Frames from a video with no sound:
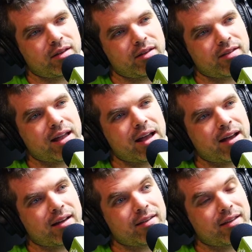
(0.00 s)

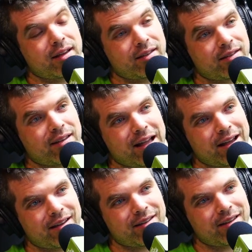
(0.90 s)
the
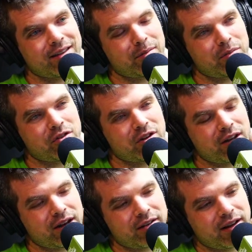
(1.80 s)
snacks and the
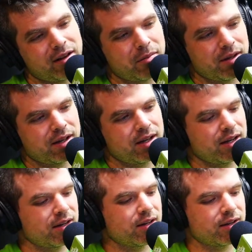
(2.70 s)
entertainment,
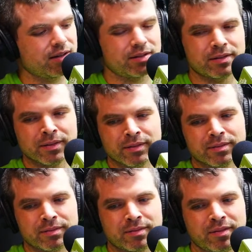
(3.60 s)
and
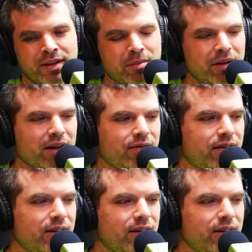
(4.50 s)
it could be kind of fun.